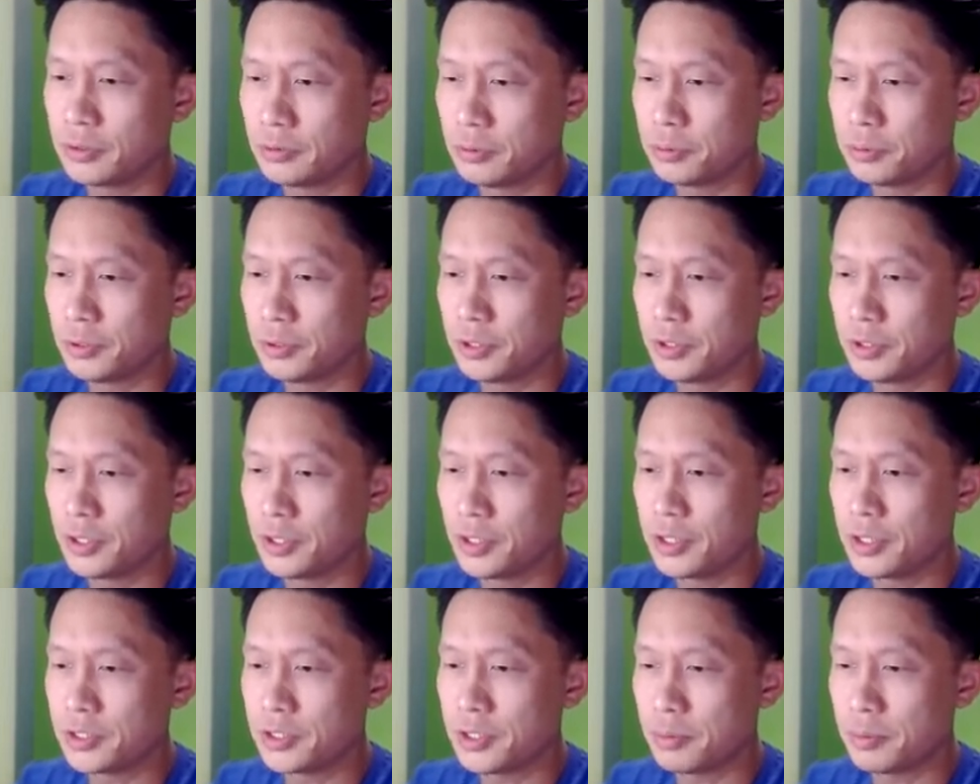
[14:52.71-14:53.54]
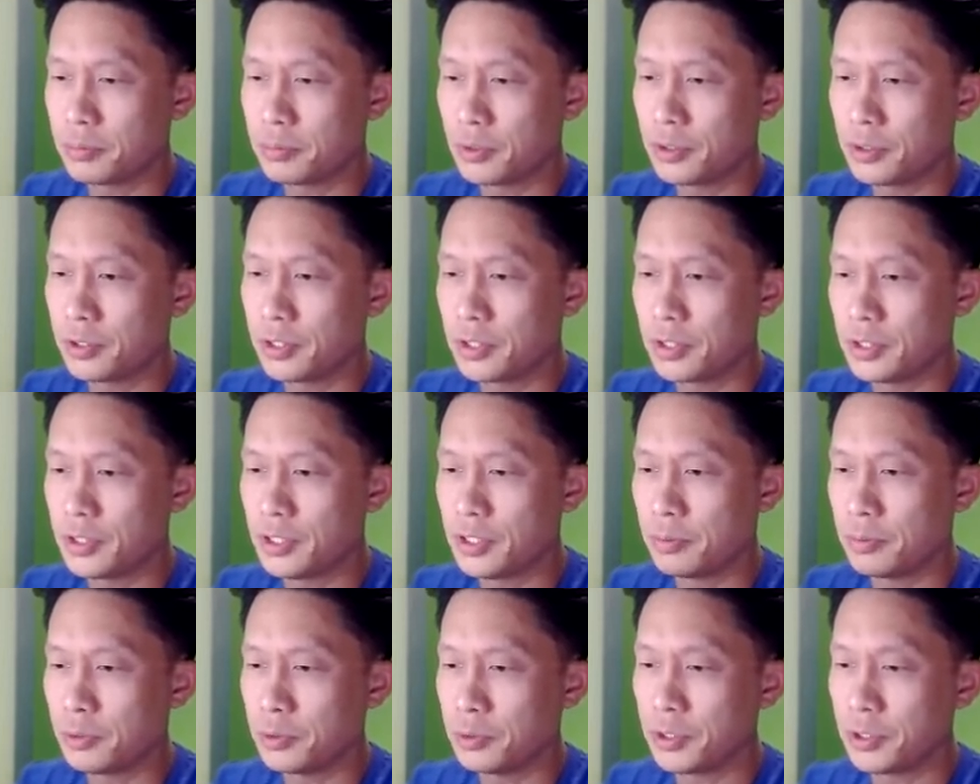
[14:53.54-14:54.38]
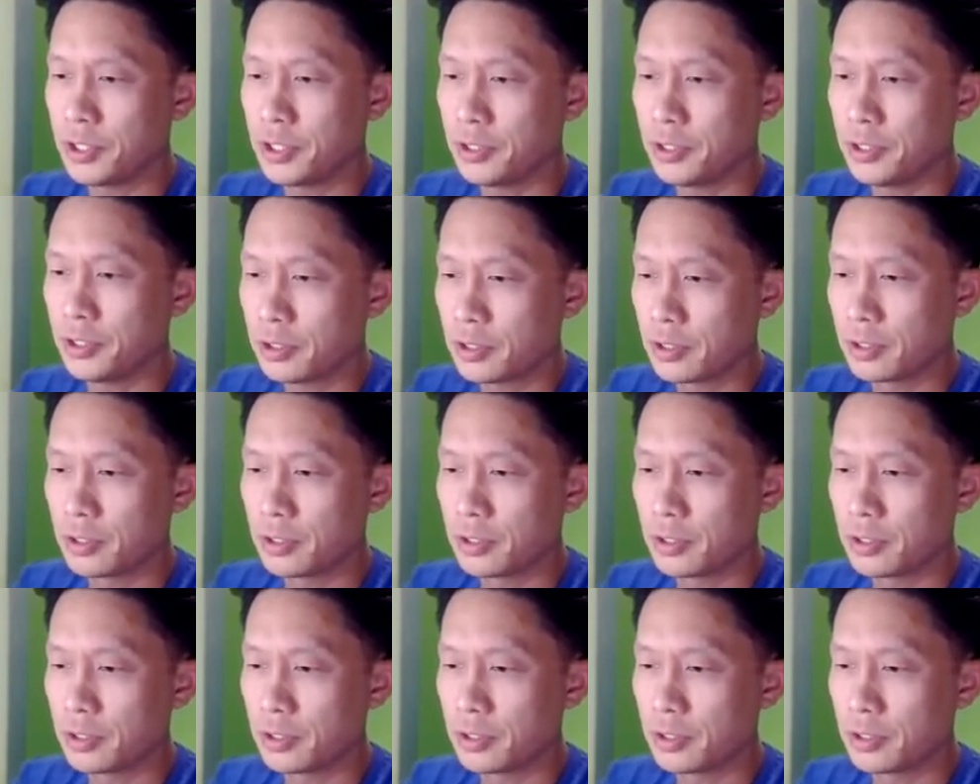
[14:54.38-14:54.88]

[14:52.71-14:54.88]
We'll put in a Sendbird demo here.